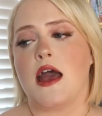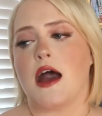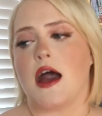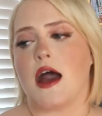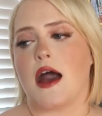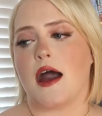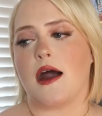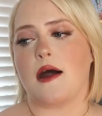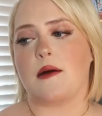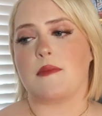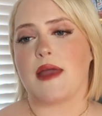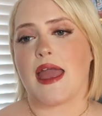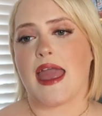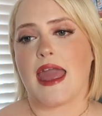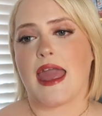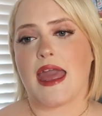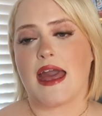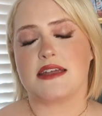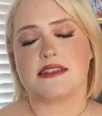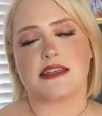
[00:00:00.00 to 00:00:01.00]
Um,
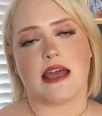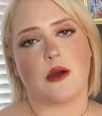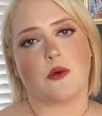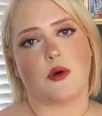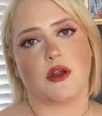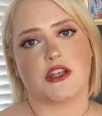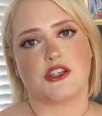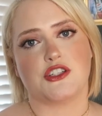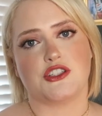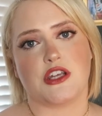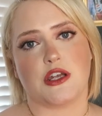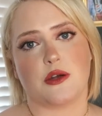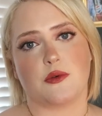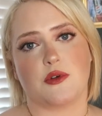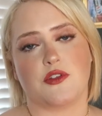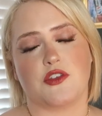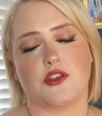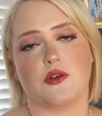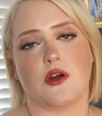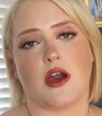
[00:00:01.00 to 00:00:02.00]
and I wanna share
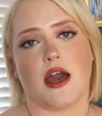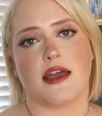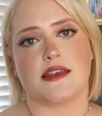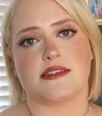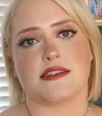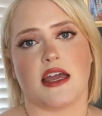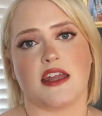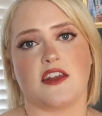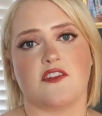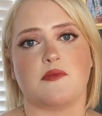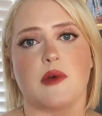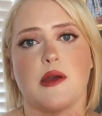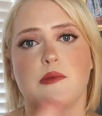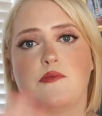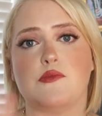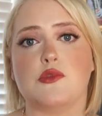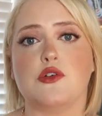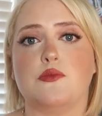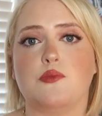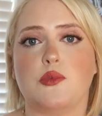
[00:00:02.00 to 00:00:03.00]
with you guys kind of my
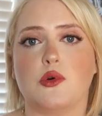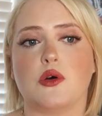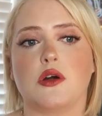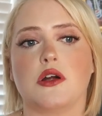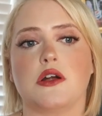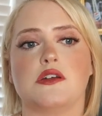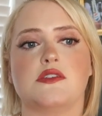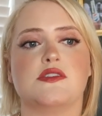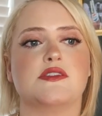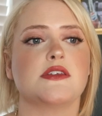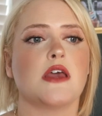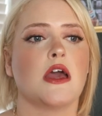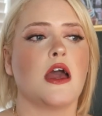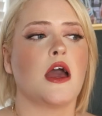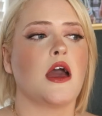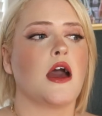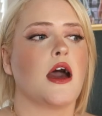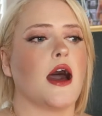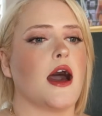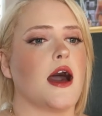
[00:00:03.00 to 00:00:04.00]
mood boards
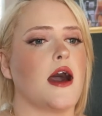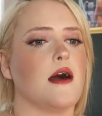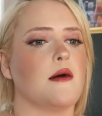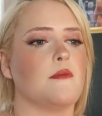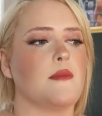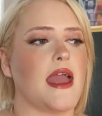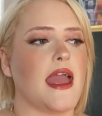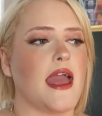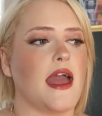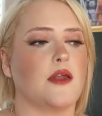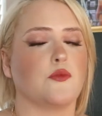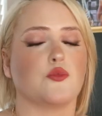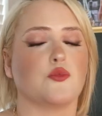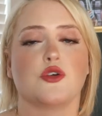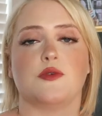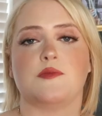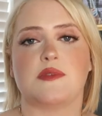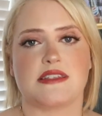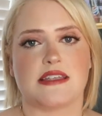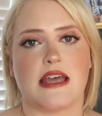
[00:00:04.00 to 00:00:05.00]
um, and
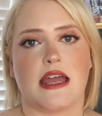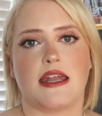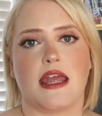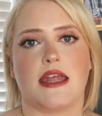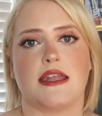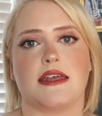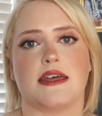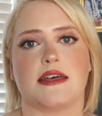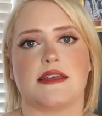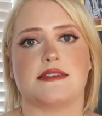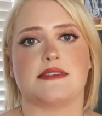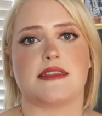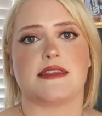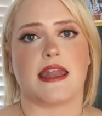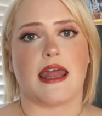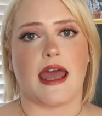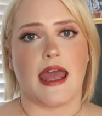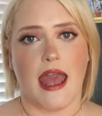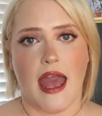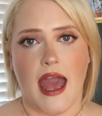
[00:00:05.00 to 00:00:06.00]
room design ideas that
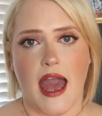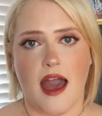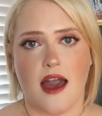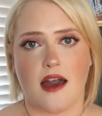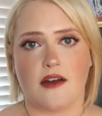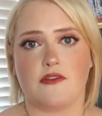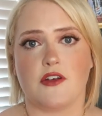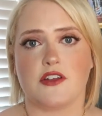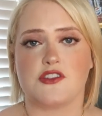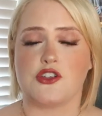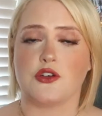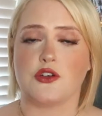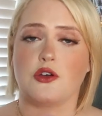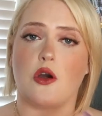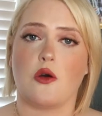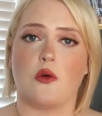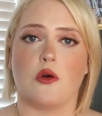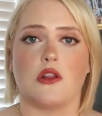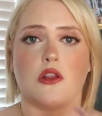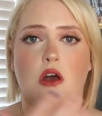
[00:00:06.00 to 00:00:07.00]
I have to
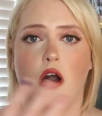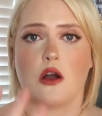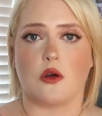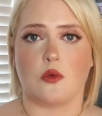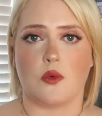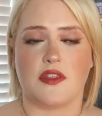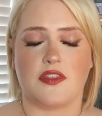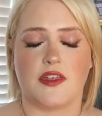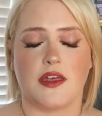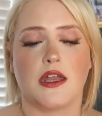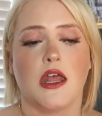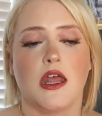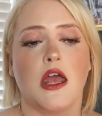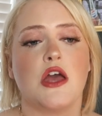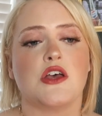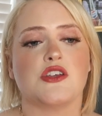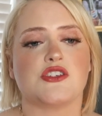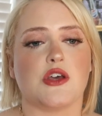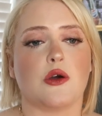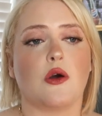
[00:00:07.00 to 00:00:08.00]
go along with it.
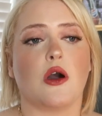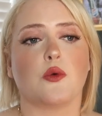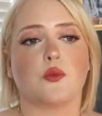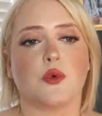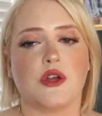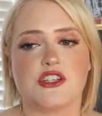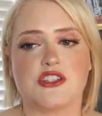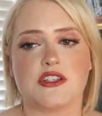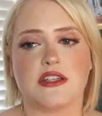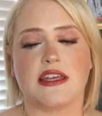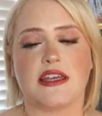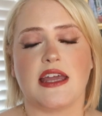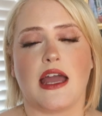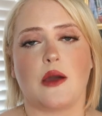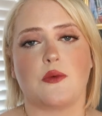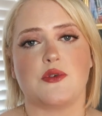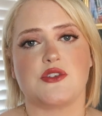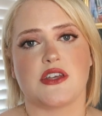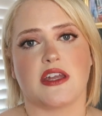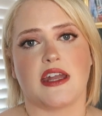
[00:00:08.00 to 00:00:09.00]
So originally I
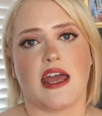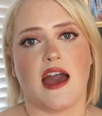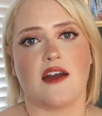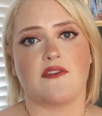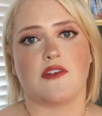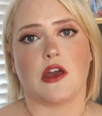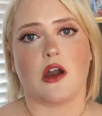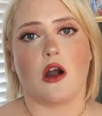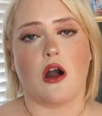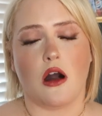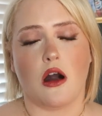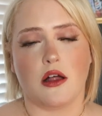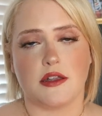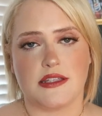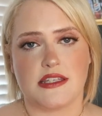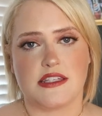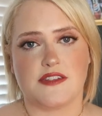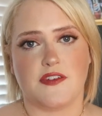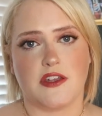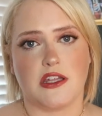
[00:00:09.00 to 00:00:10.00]
was gonna have a haul in
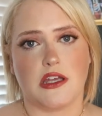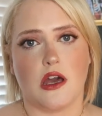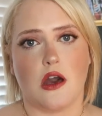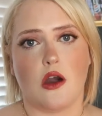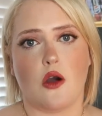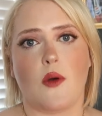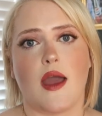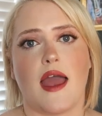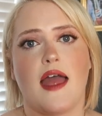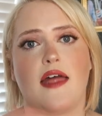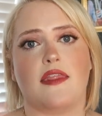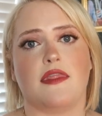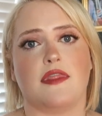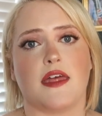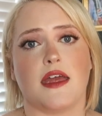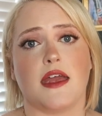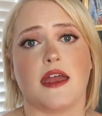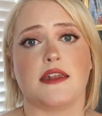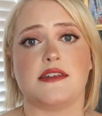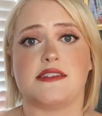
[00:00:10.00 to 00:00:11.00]
this video and
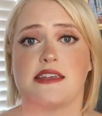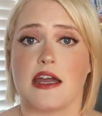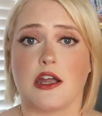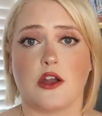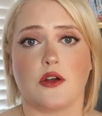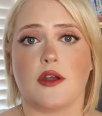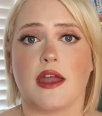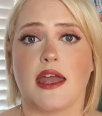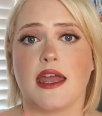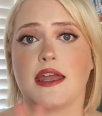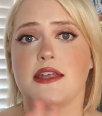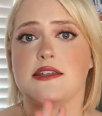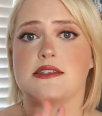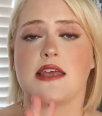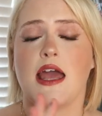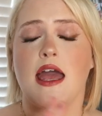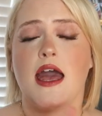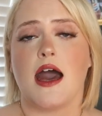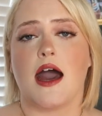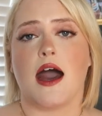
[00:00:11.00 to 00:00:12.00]
then decorate
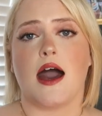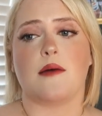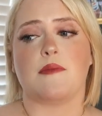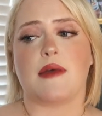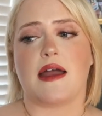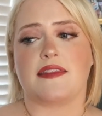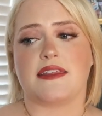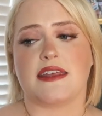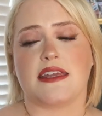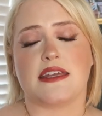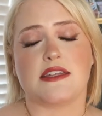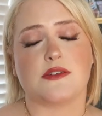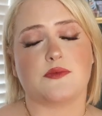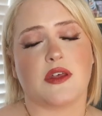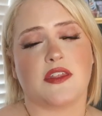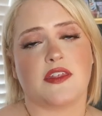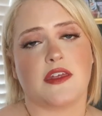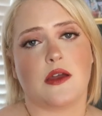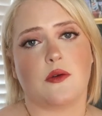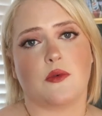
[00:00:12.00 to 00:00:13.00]
um, at the end
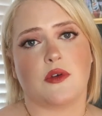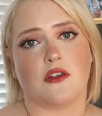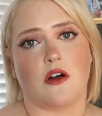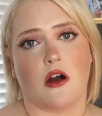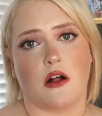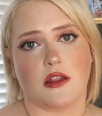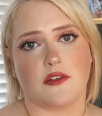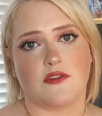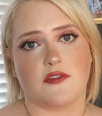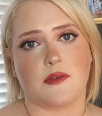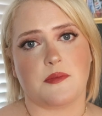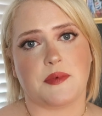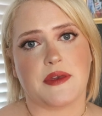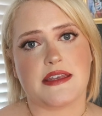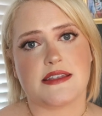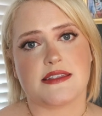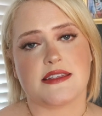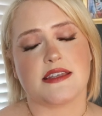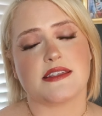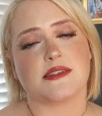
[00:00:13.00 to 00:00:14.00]
with it with all of the
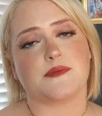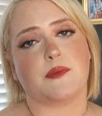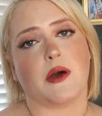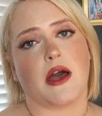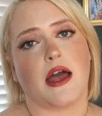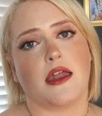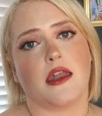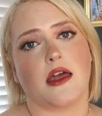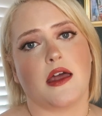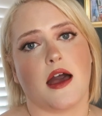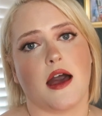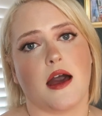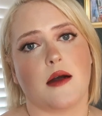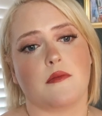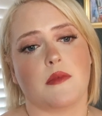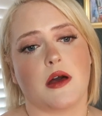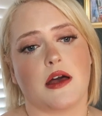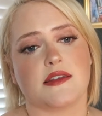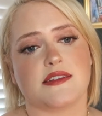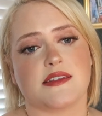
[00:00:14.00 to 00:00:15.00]
pieces, but
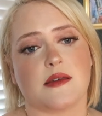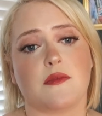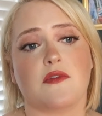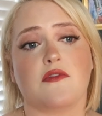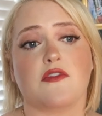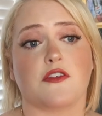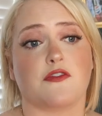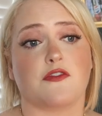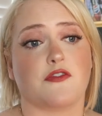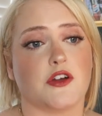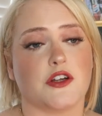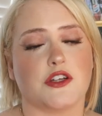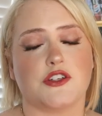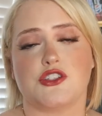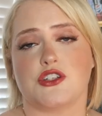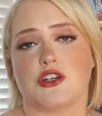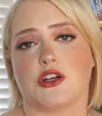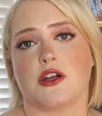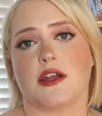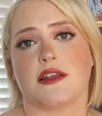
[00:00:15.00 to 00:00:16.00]
um, some of the
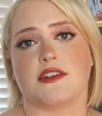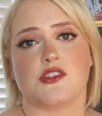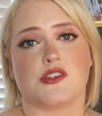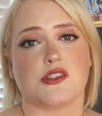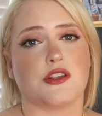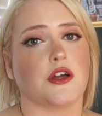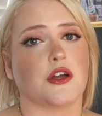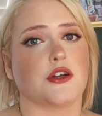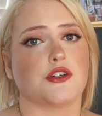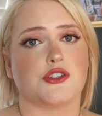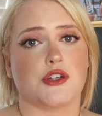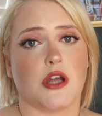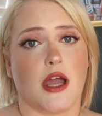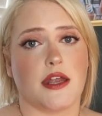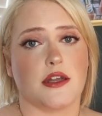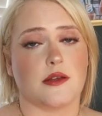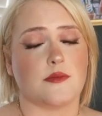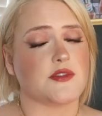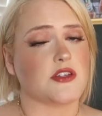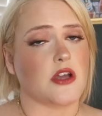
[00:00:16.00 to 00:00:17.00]
furniture and just larger
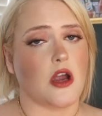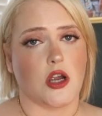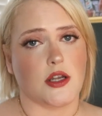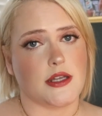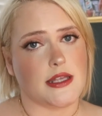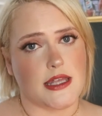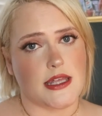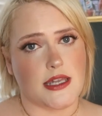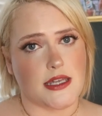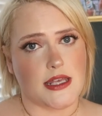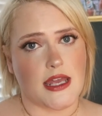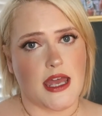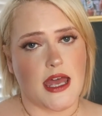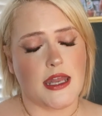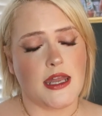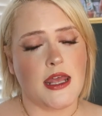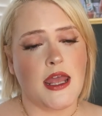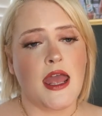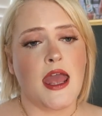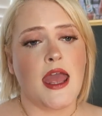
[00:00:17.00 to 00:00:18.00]
items aren't in
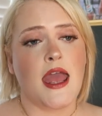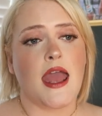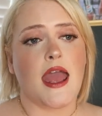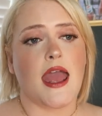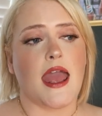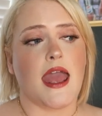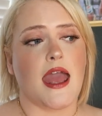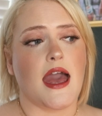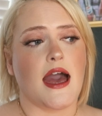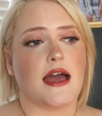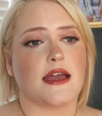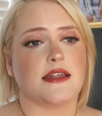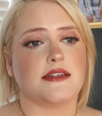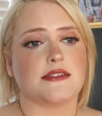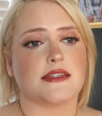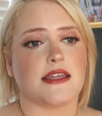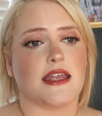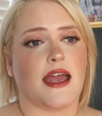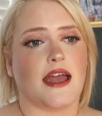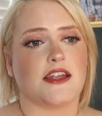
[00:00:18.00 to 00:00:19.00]
yet.
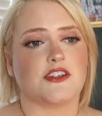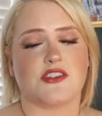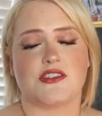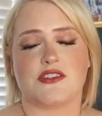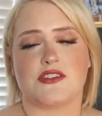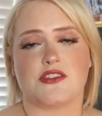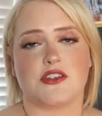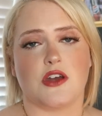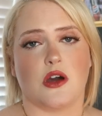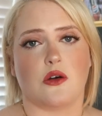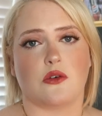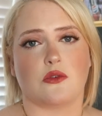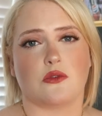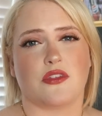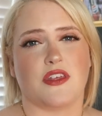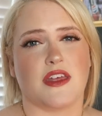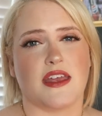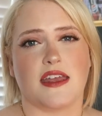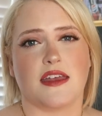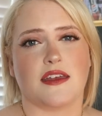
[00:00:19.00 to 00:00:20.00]
And I just don't
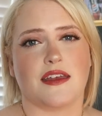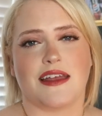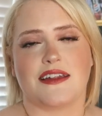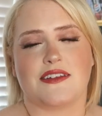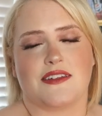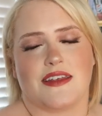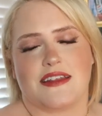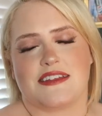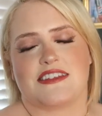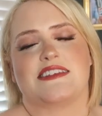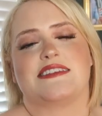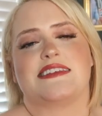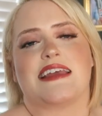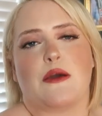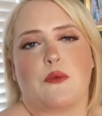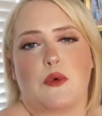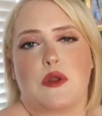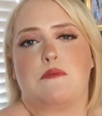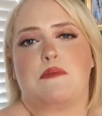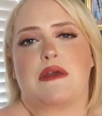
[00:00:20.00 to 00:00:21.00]
think, it, it just, it
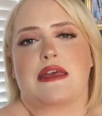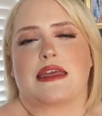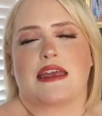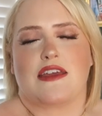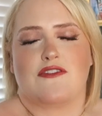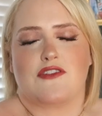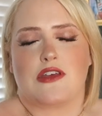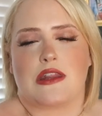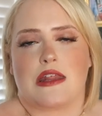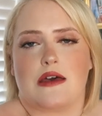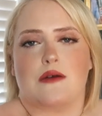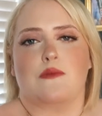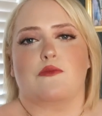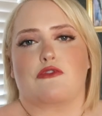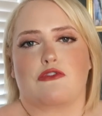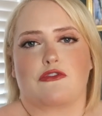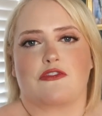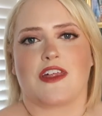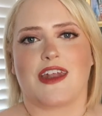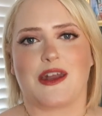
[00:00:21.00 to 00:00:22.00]
wouldn't be give you the
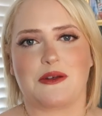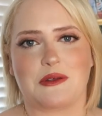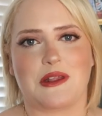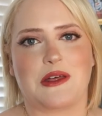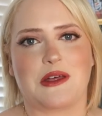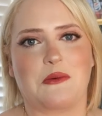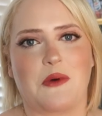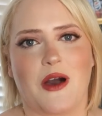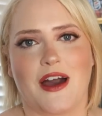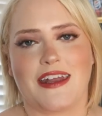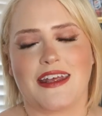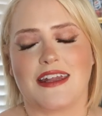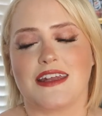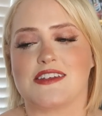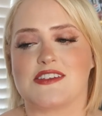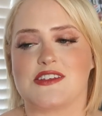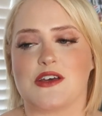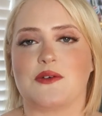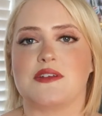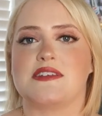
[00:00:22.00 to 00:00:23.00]
oomph that I really wanted.
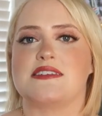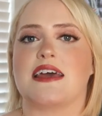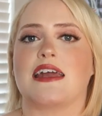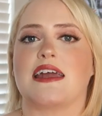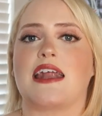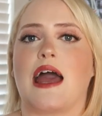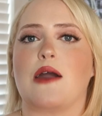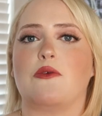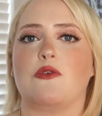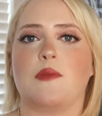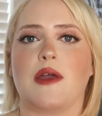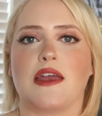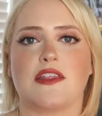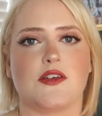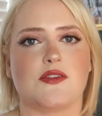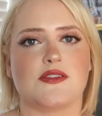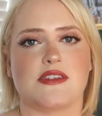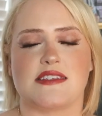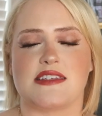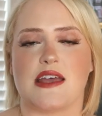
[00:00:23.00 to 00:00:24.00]
So instead I will make make
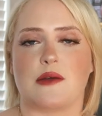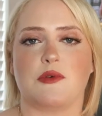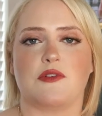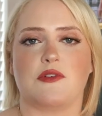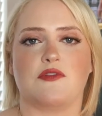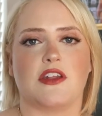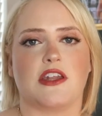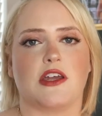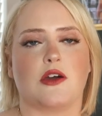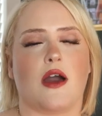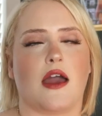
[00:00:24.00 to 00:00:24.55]
those a separate video.